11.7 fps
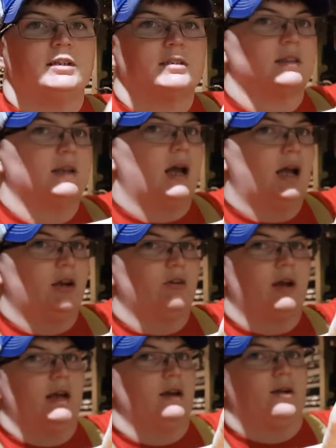is not
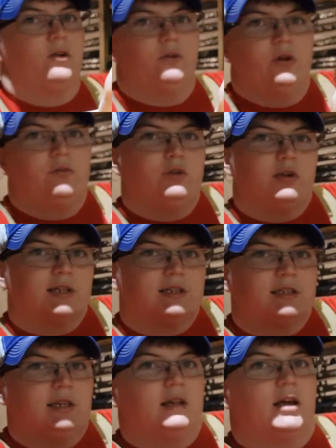great. I don't know if you can
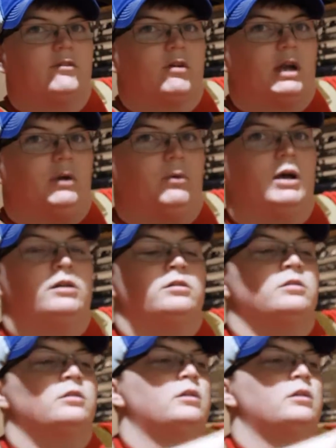see that very well.